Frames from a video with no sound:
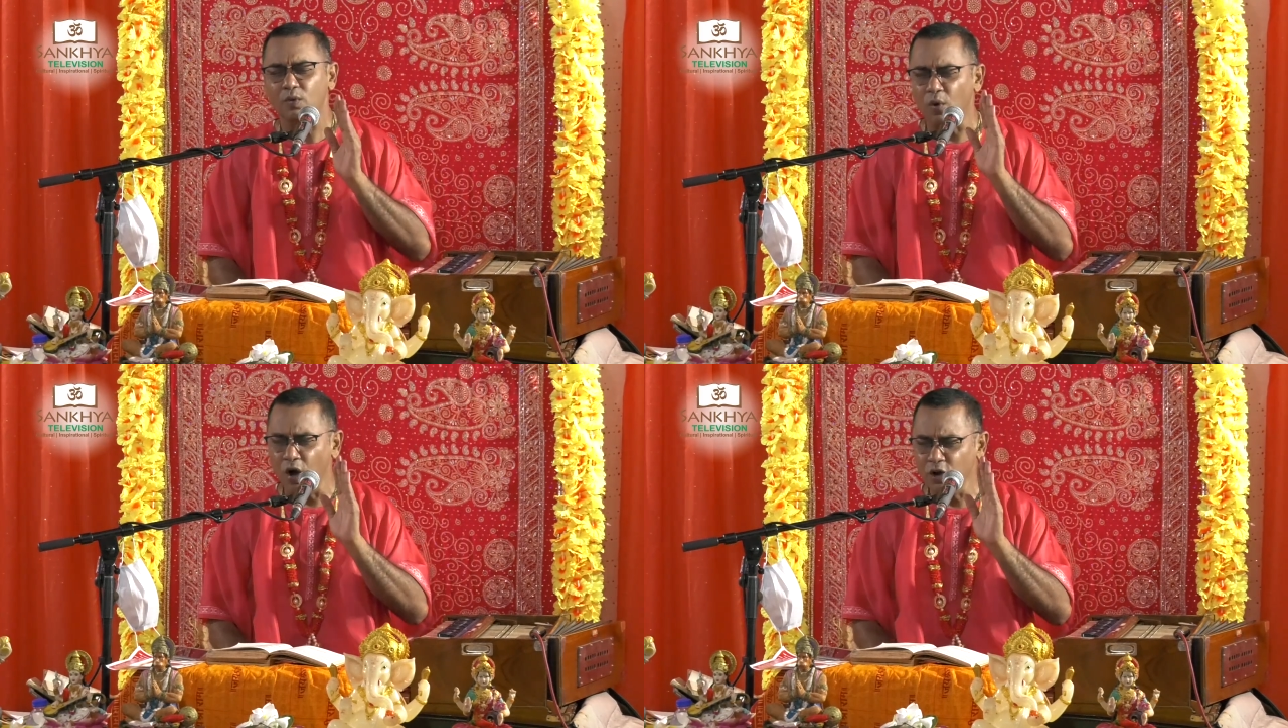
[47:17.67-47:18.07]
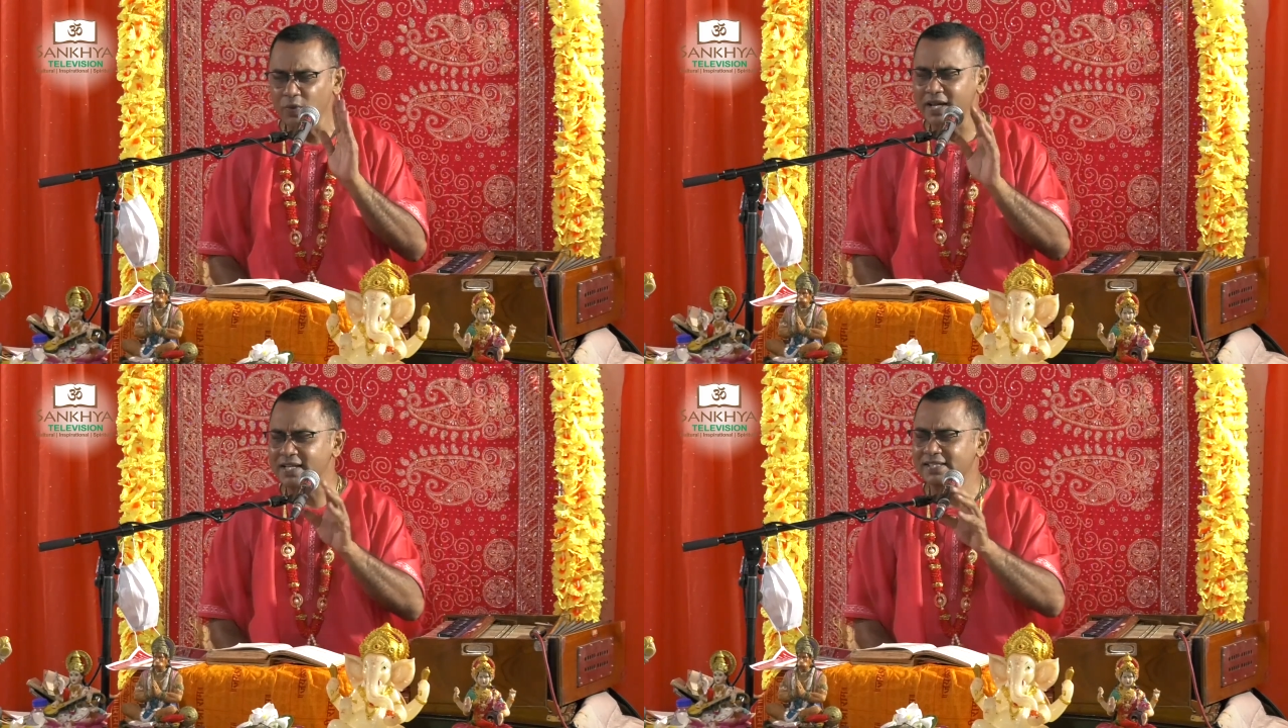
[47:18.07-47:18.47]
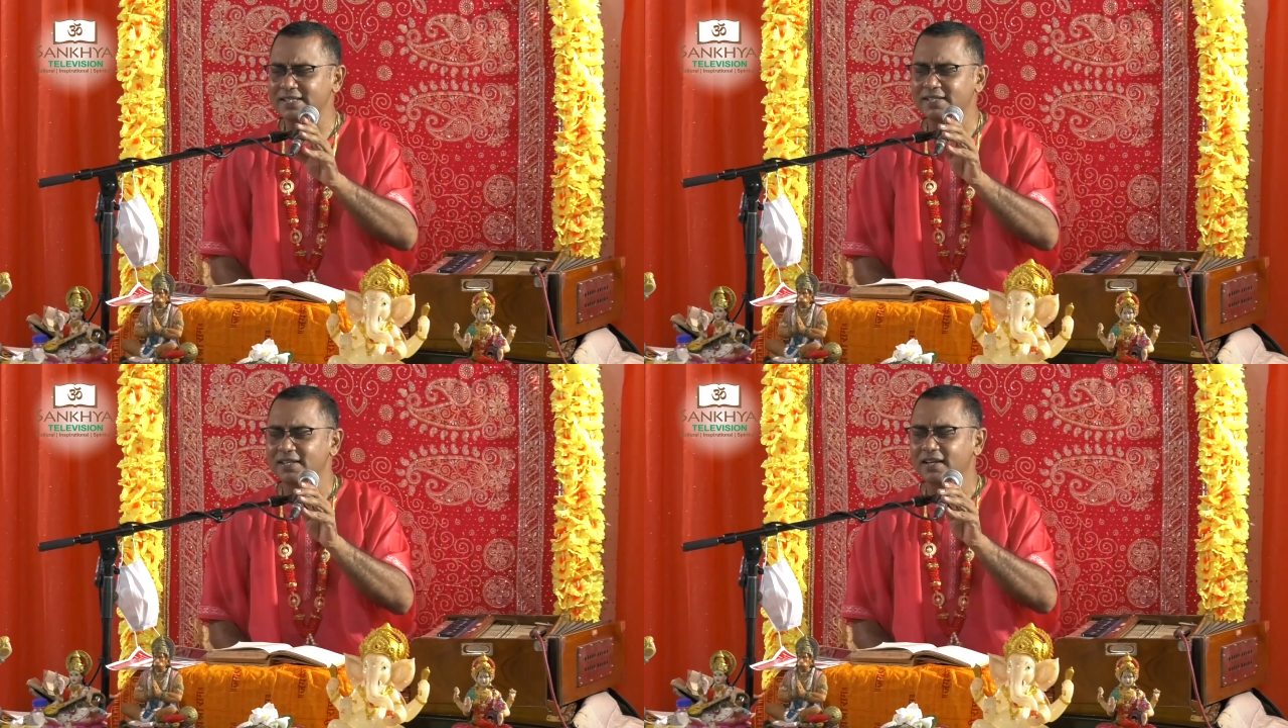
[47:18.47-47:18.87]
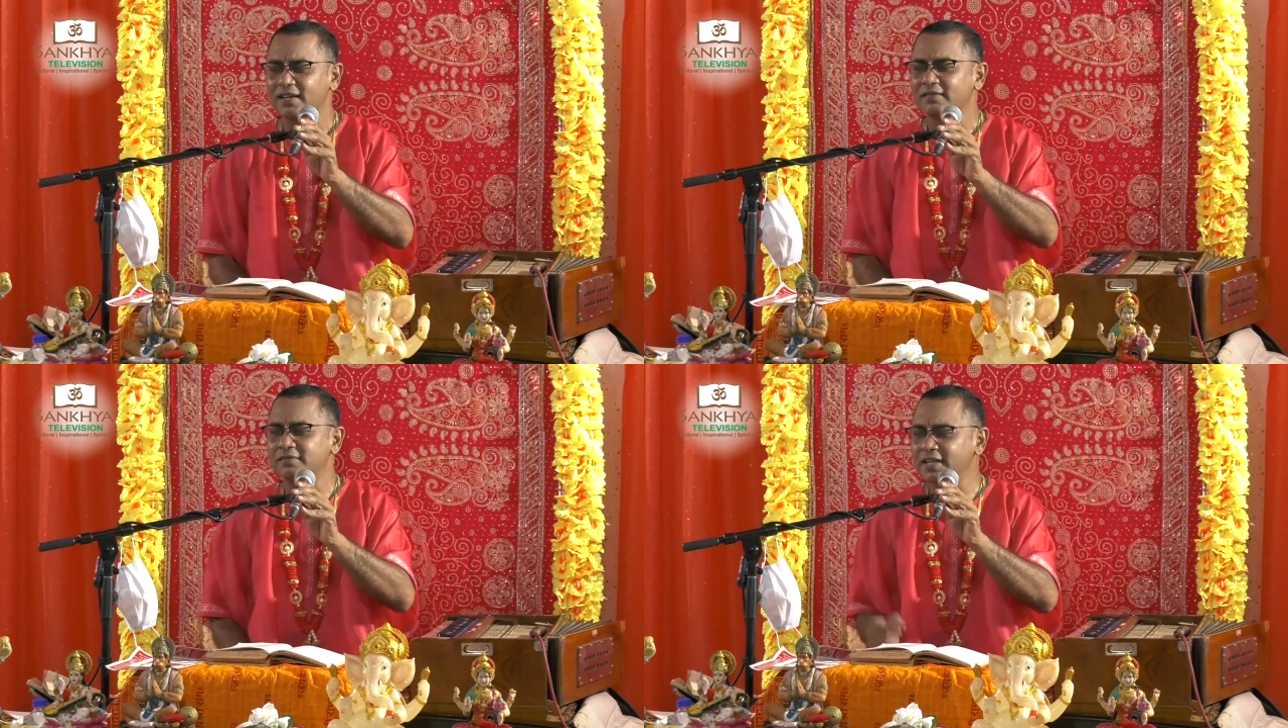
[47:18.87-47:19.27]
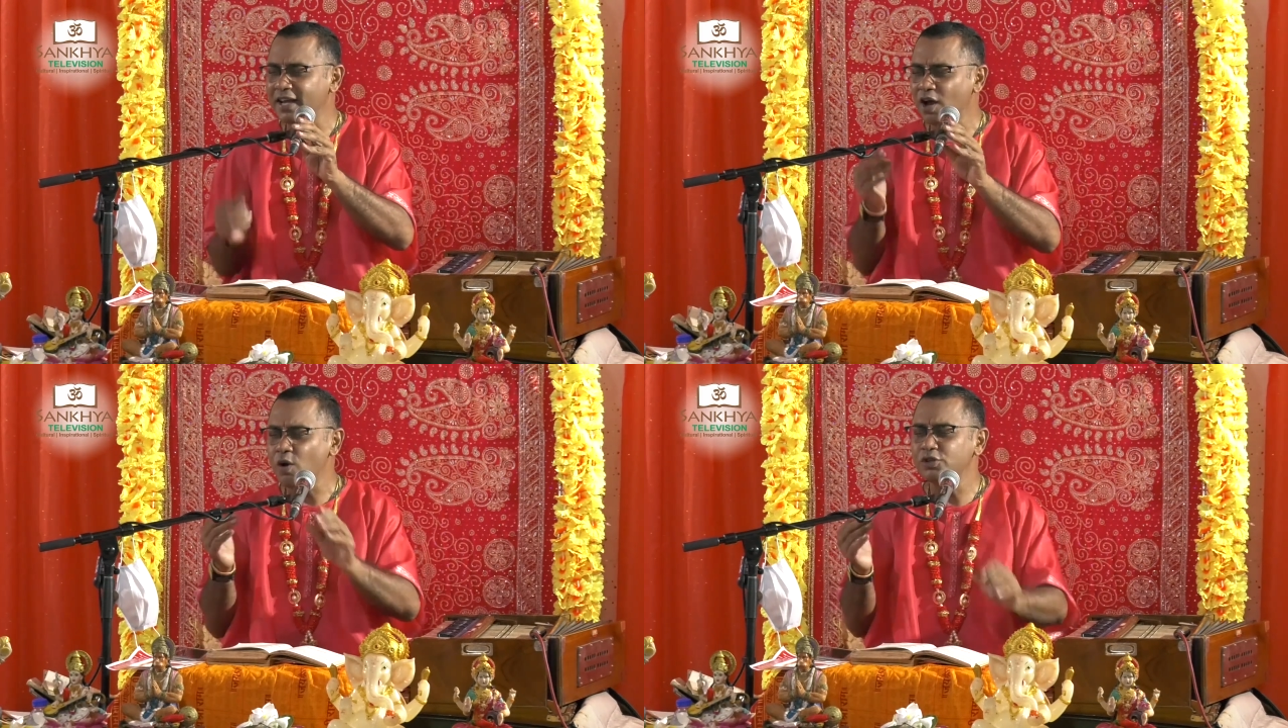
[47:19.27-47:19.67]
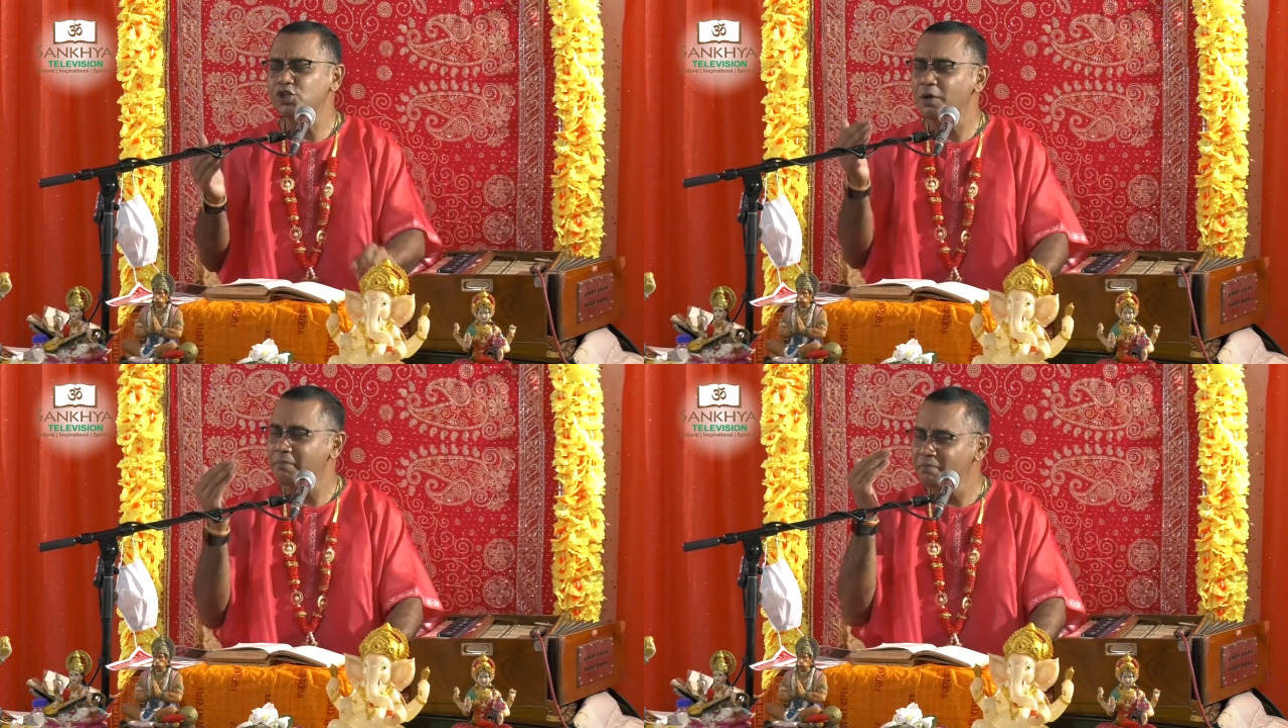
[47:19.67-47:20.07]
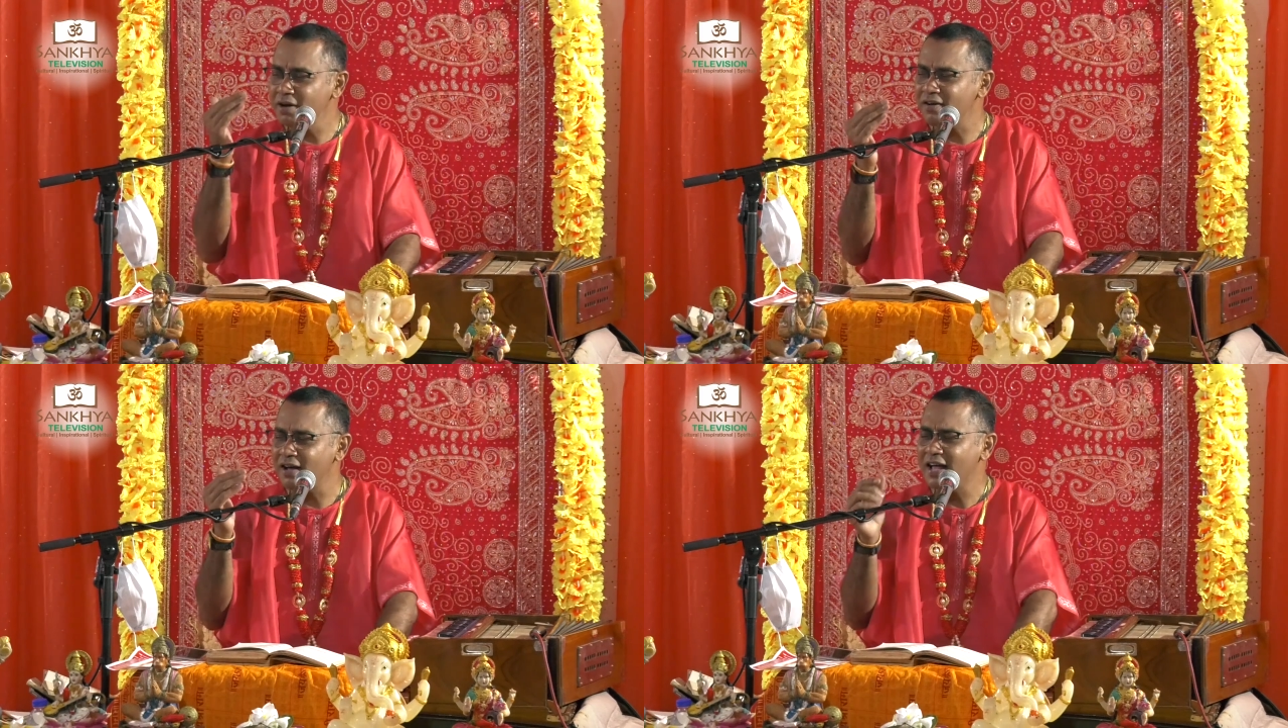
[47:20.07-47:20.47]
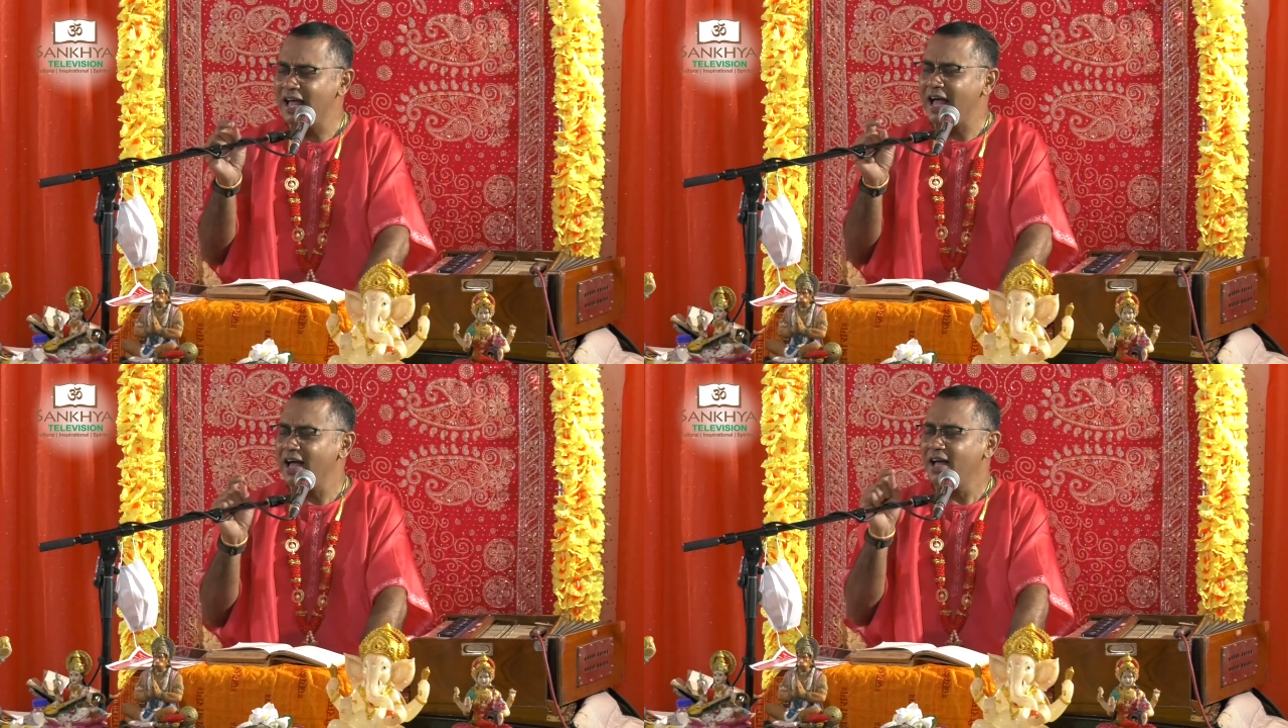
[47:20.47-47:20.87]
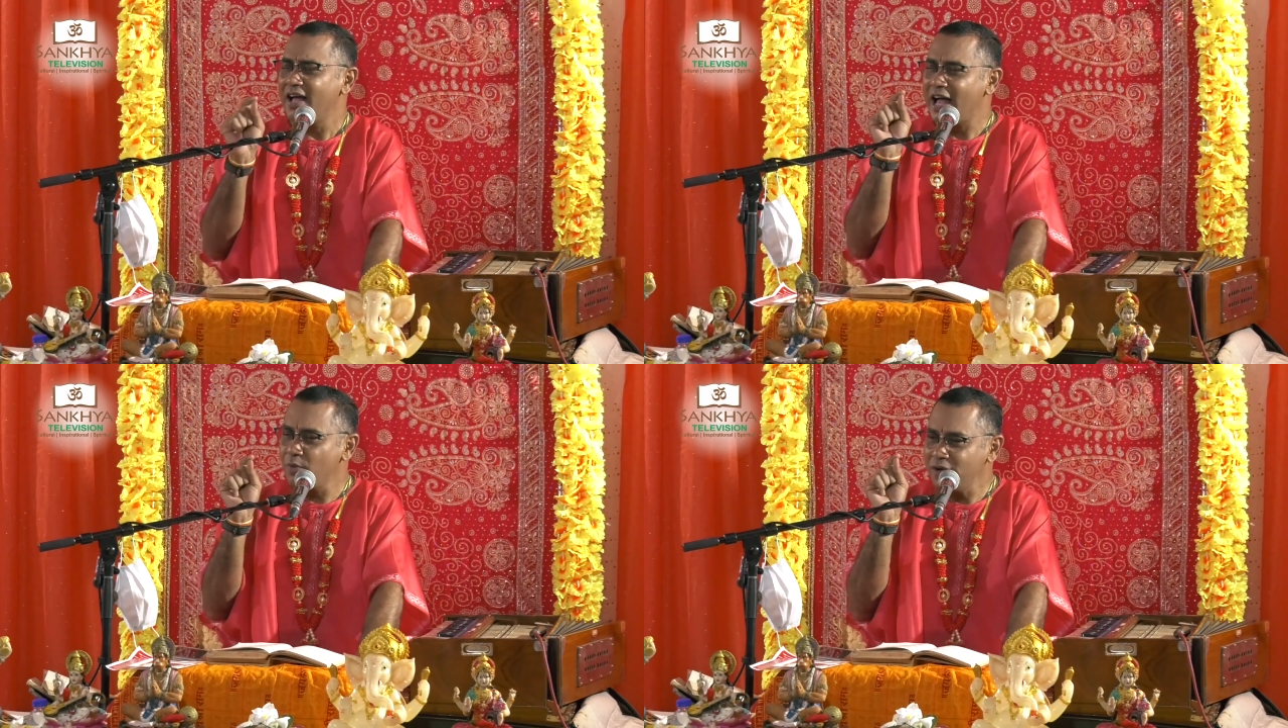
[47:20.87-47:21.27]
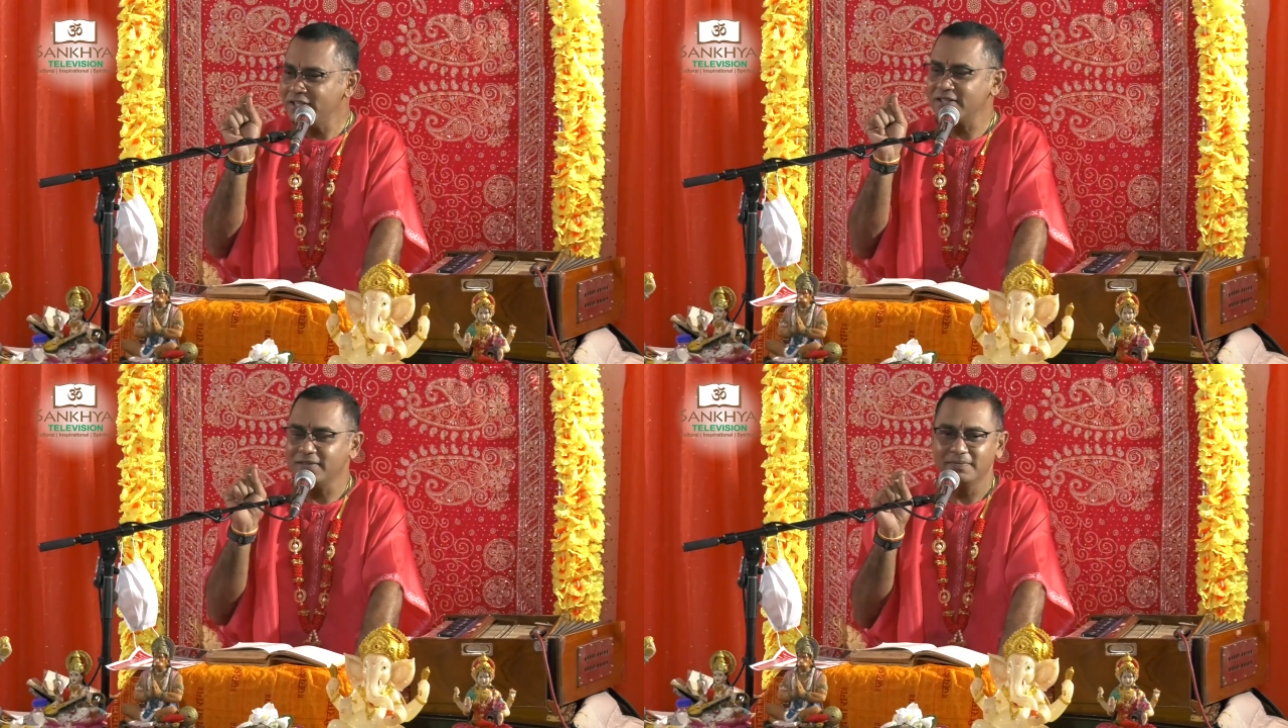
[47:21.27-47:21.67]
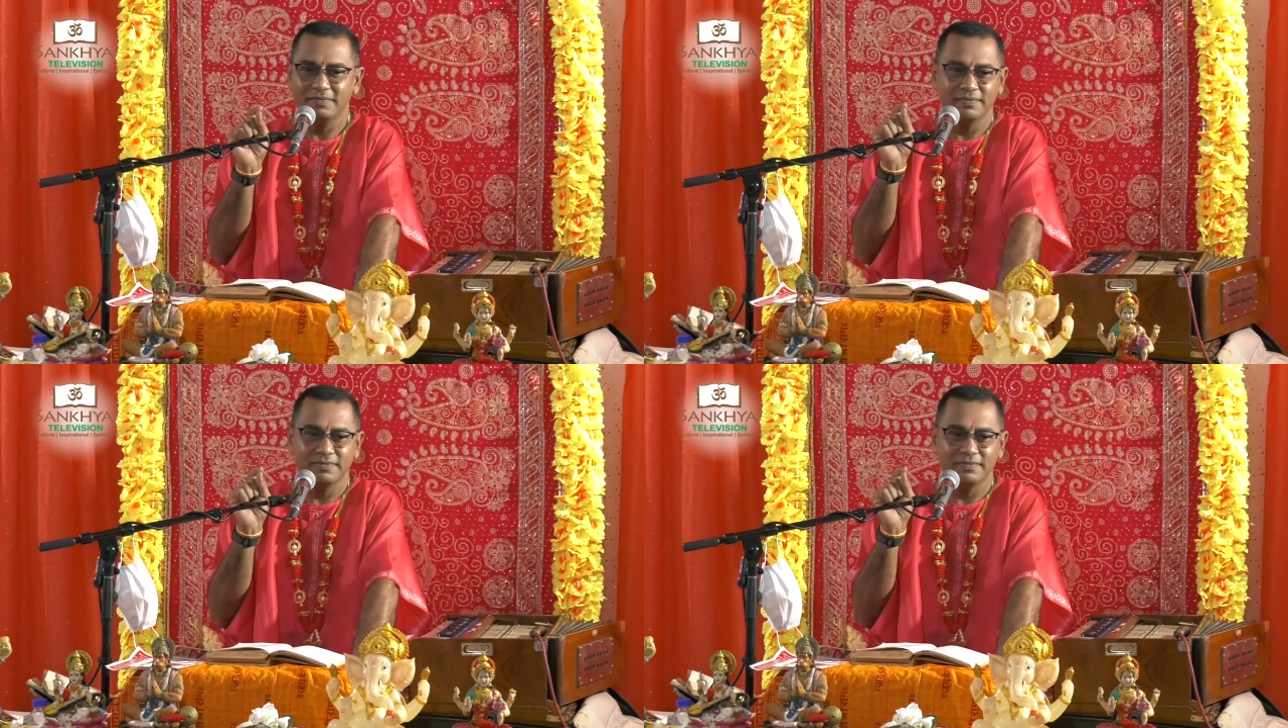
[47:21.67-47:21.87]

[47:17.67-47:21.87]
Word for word: always take out your mirror. I want to